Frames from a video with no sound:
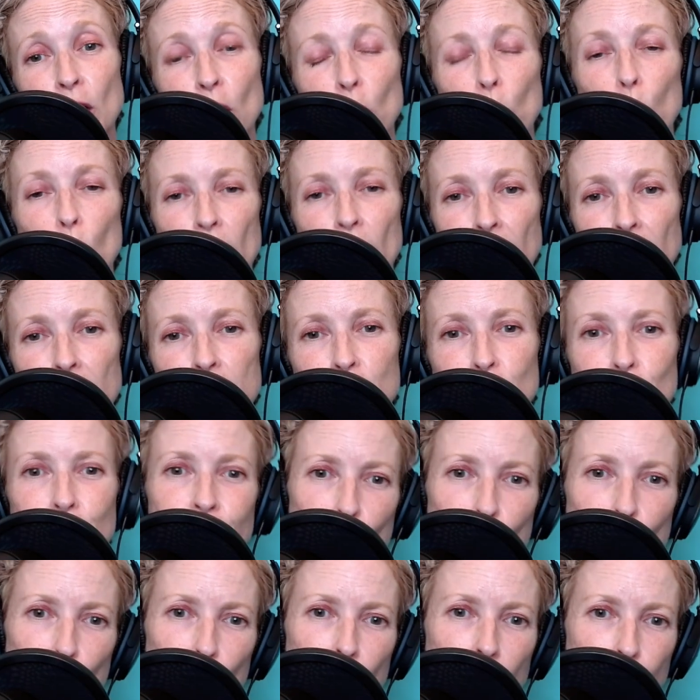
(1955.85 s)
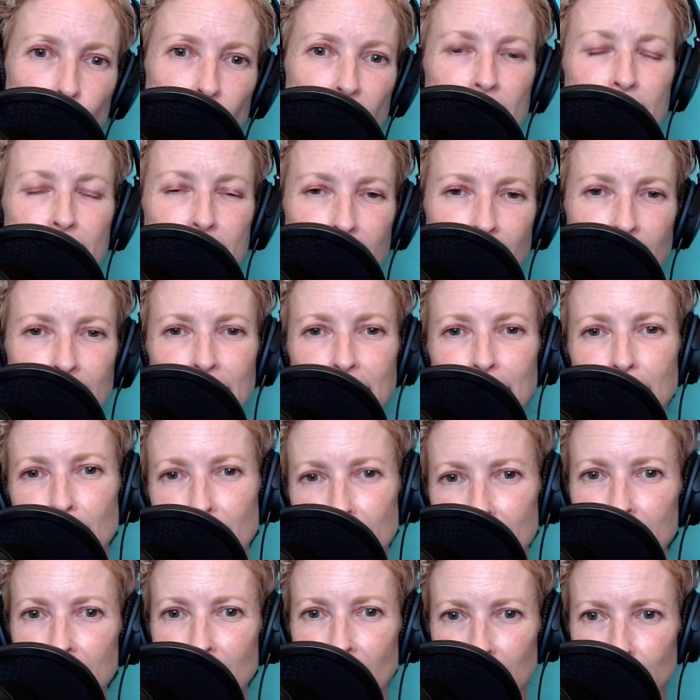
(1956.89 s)
when I do forward bends, I need
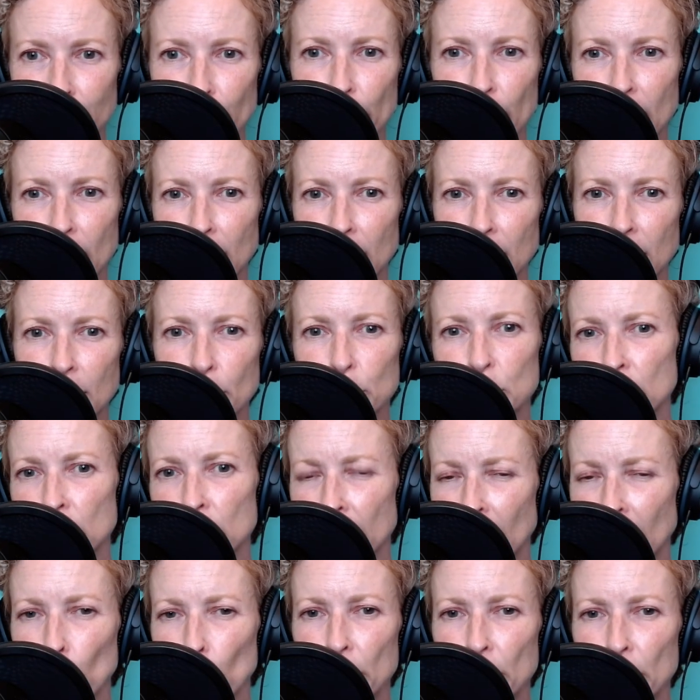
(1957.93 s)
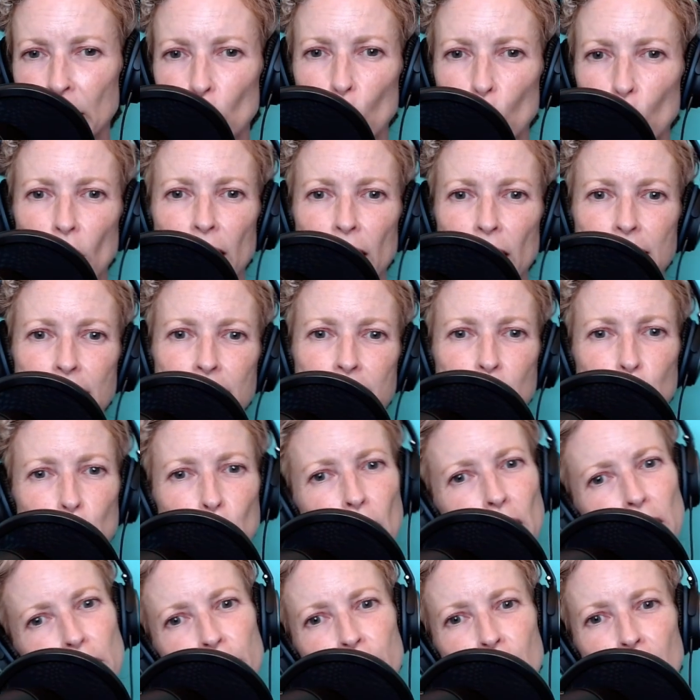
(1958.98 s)
this kind of a thing to help me, or I need to
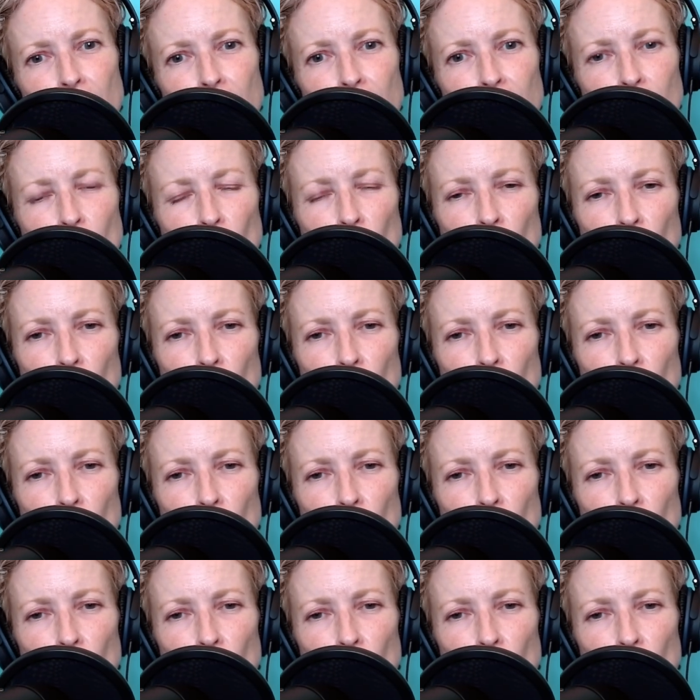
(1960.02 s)
modify